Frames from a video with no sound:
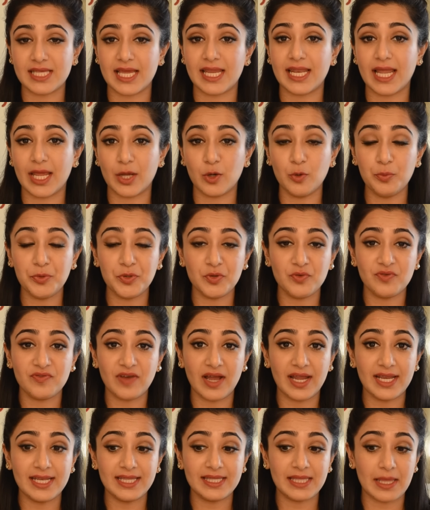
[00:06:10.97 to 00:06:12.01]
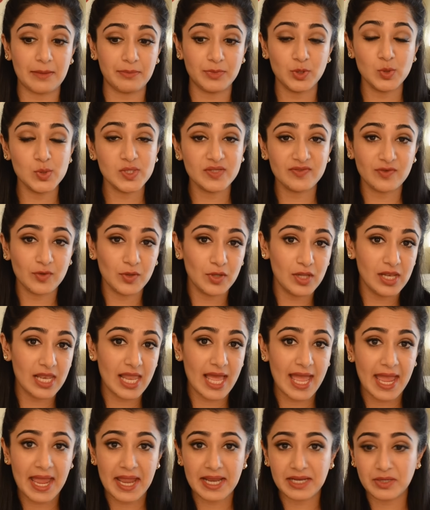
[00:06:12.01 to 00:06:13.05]
and I hope you find them useful
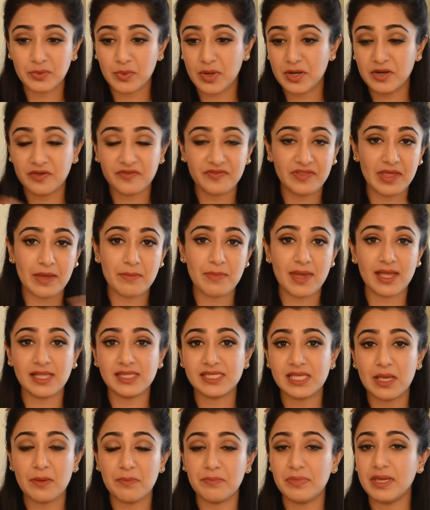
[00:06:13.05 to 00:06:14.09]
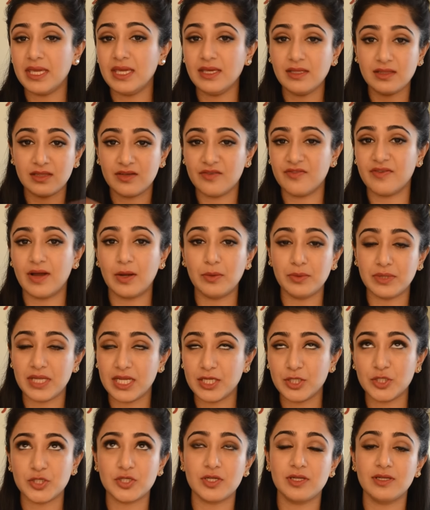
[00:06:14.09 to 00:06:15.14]
and one of them ends up being the
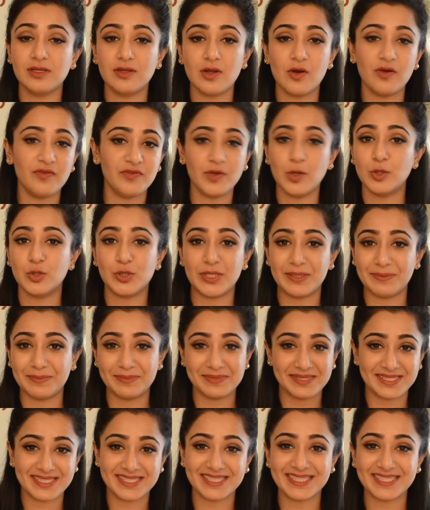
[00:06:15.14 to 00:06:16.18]
foundation of your dreams.